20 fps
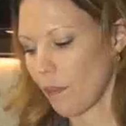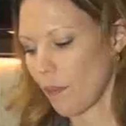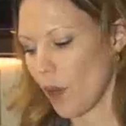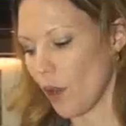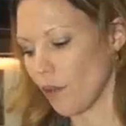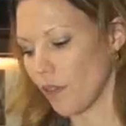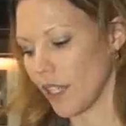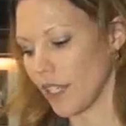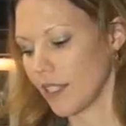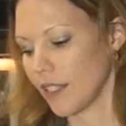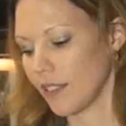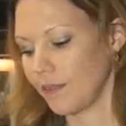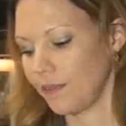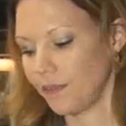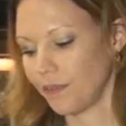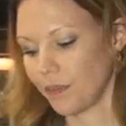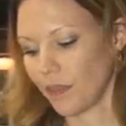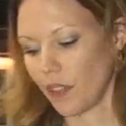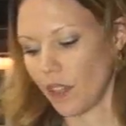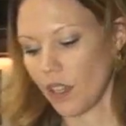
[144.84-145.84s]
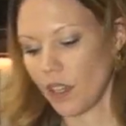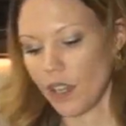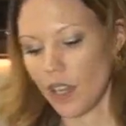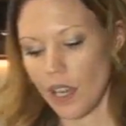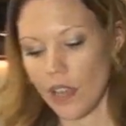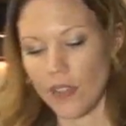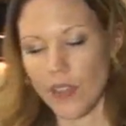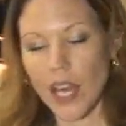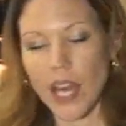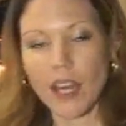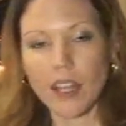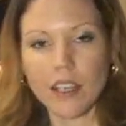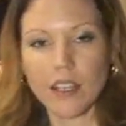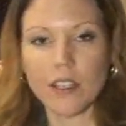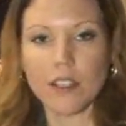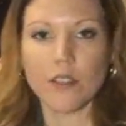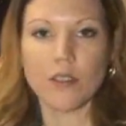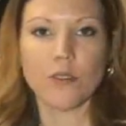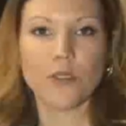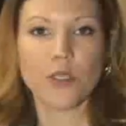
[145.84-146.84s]
Perfect. And that
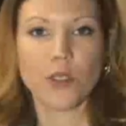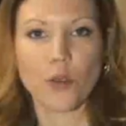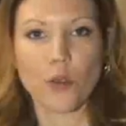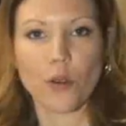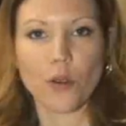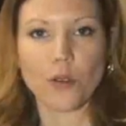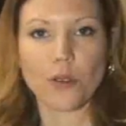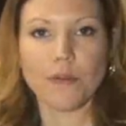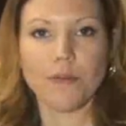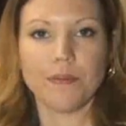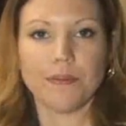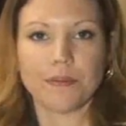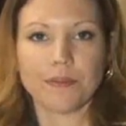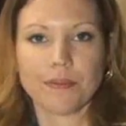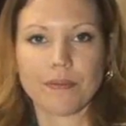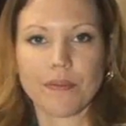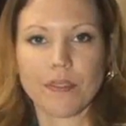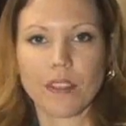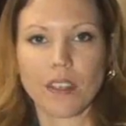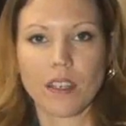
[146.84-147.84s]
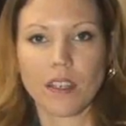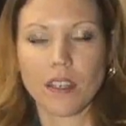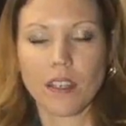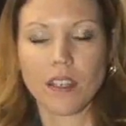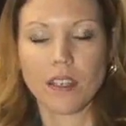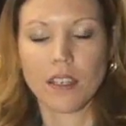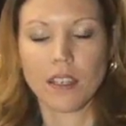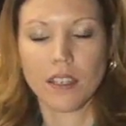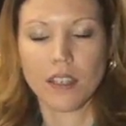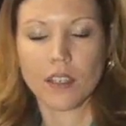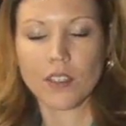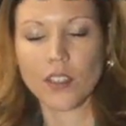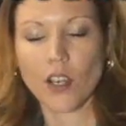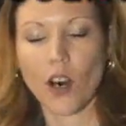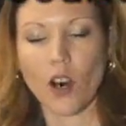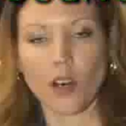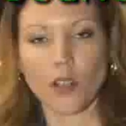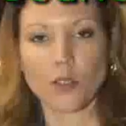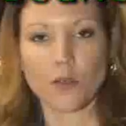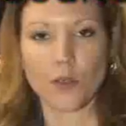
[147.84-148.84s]
is your
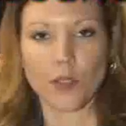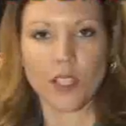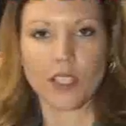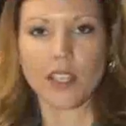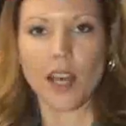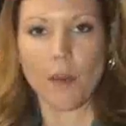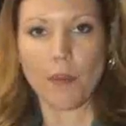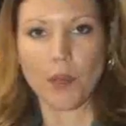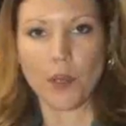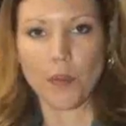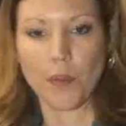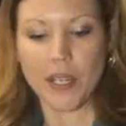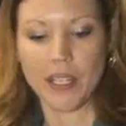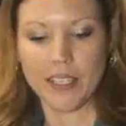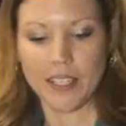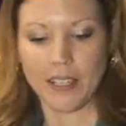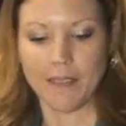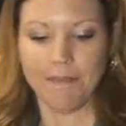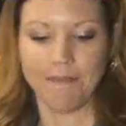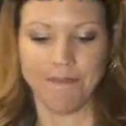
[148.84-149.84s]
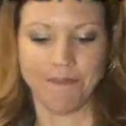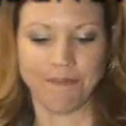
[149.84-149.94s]
sauce for the top of your pizza.